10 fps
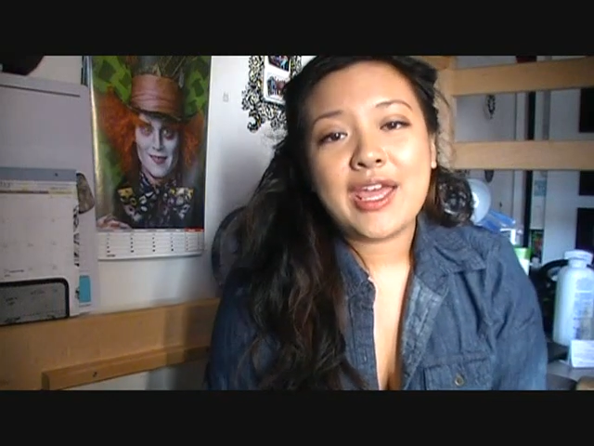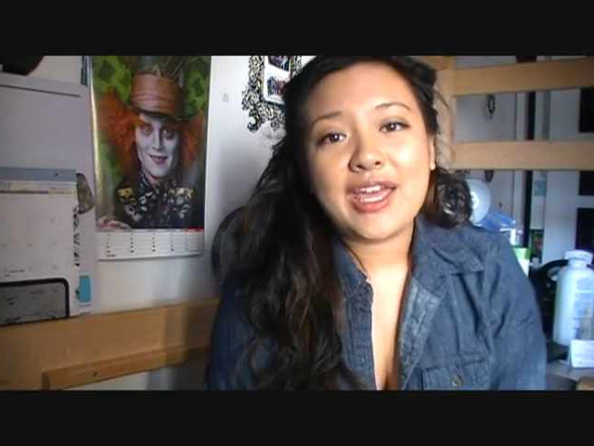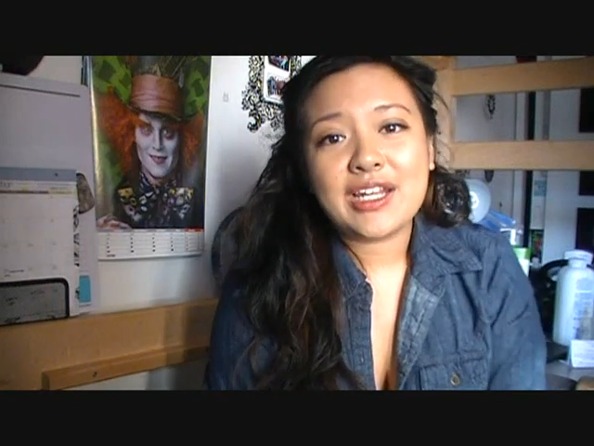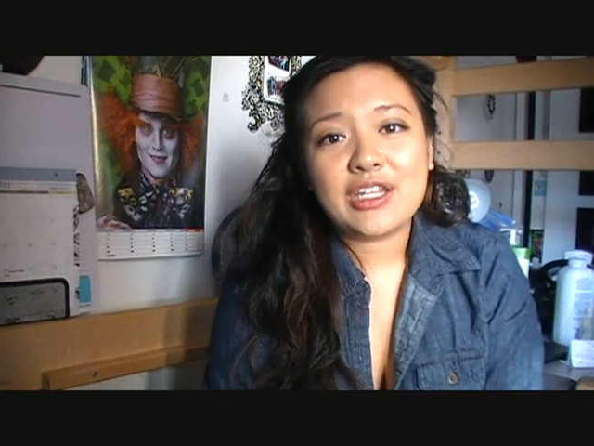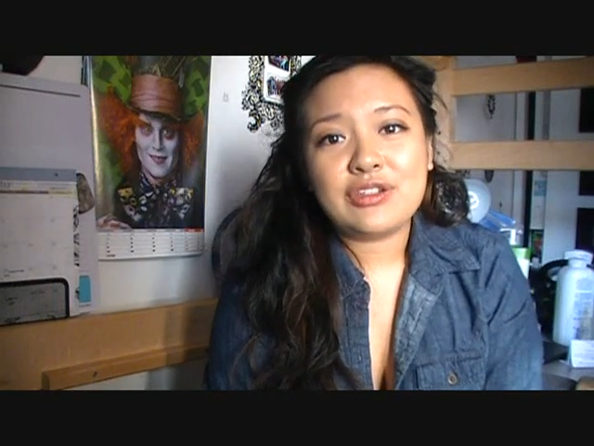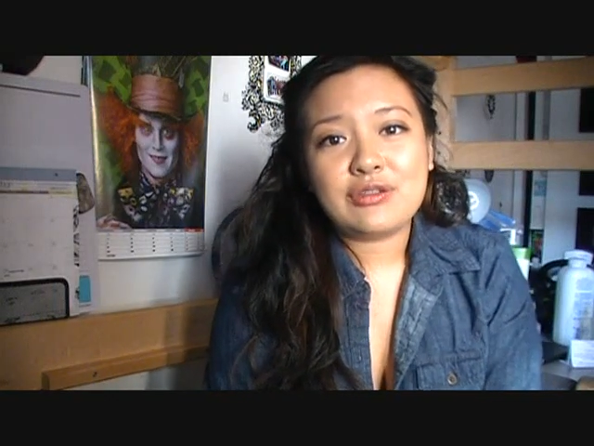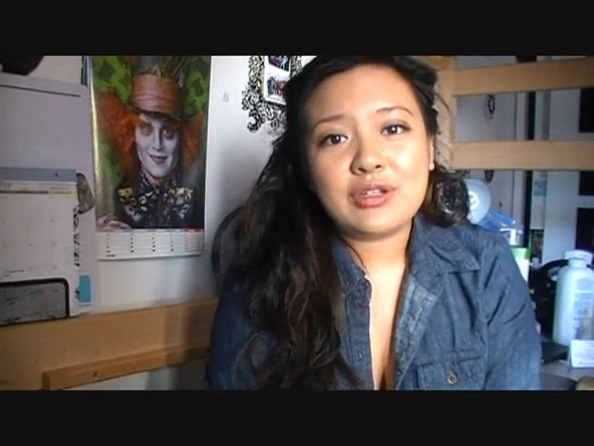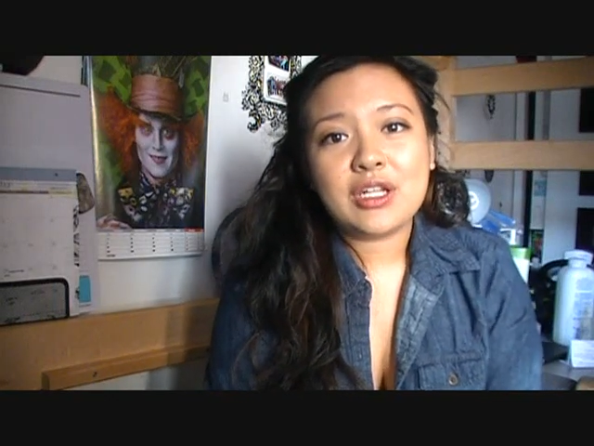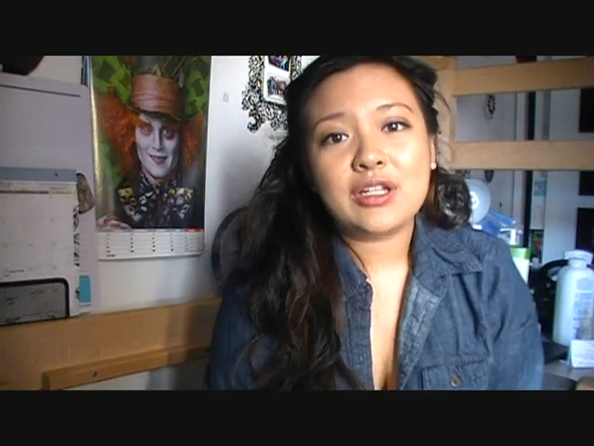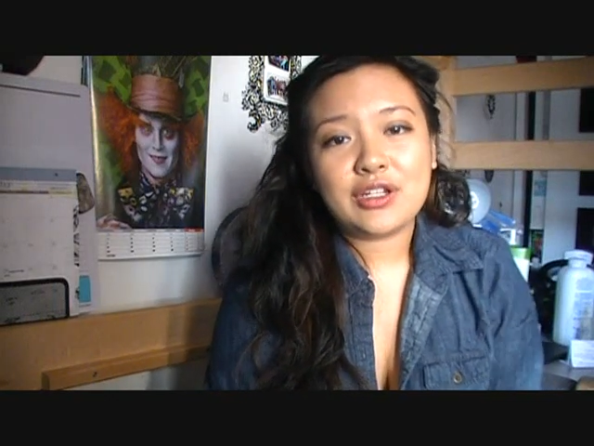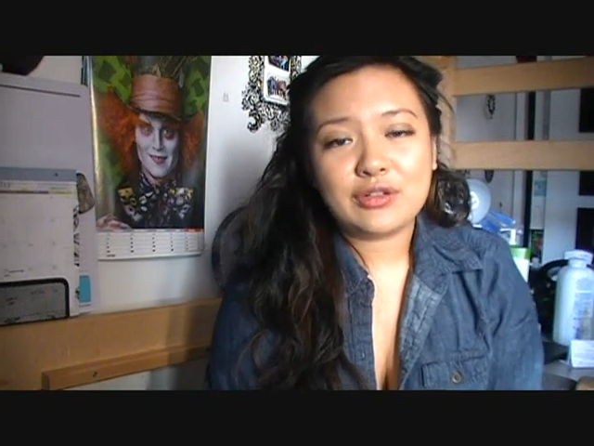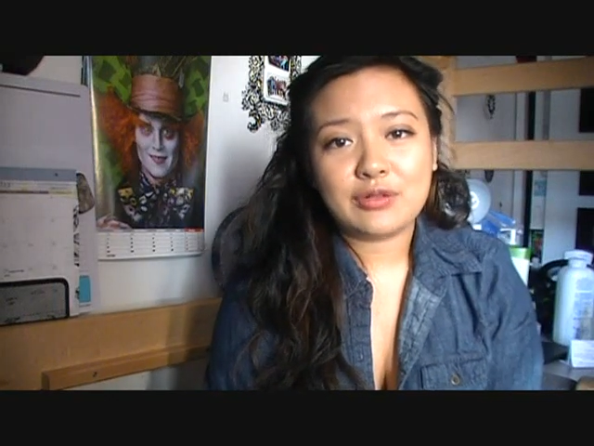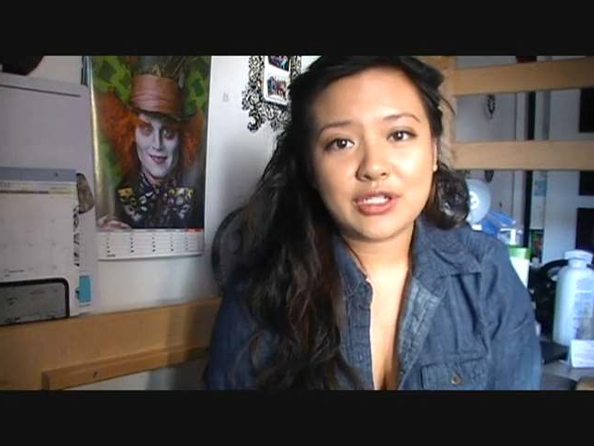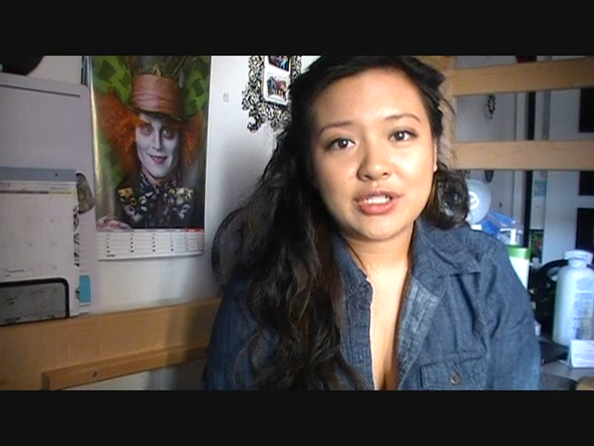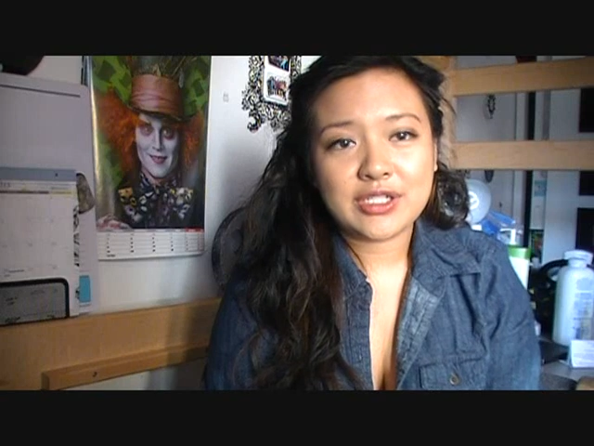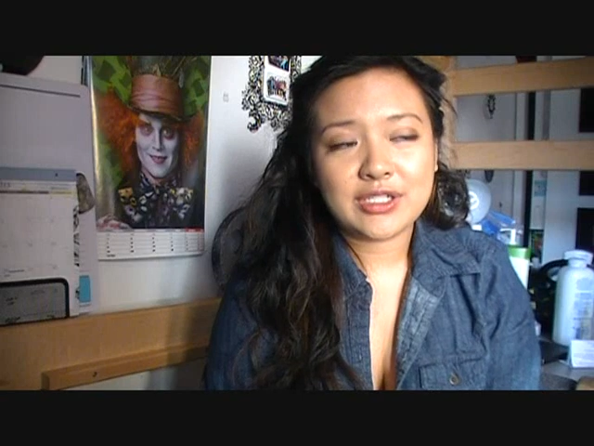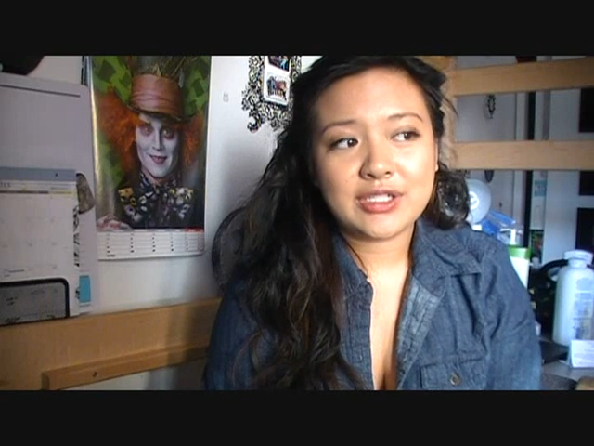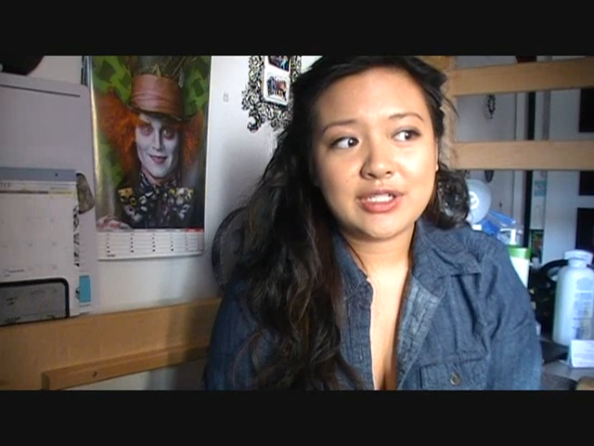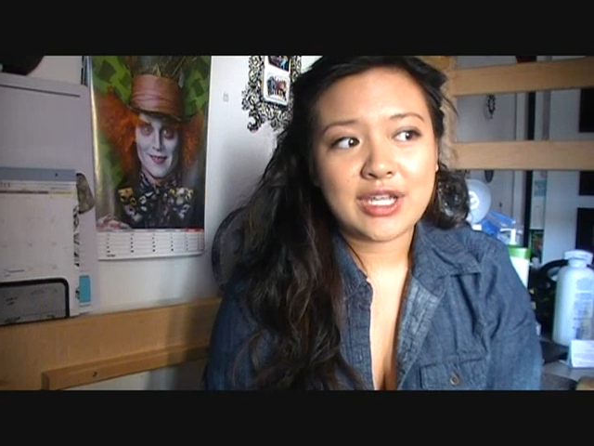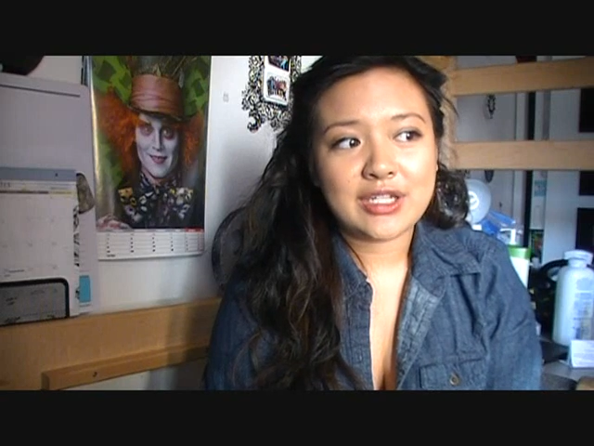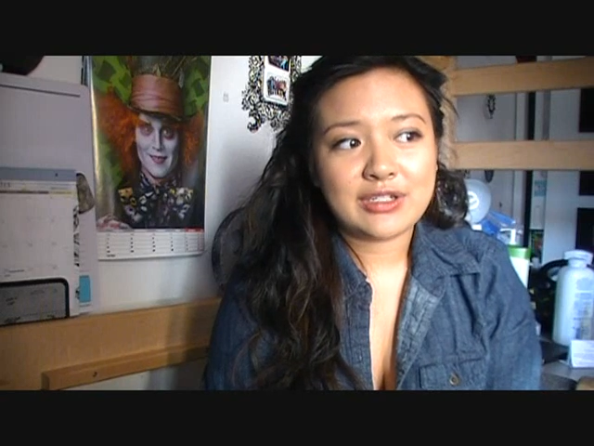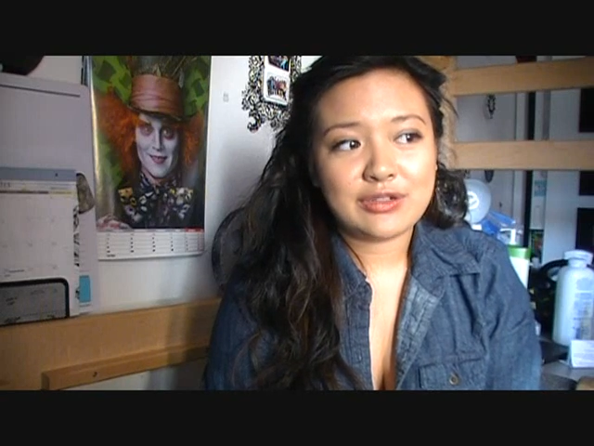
And I do get a lot of questions as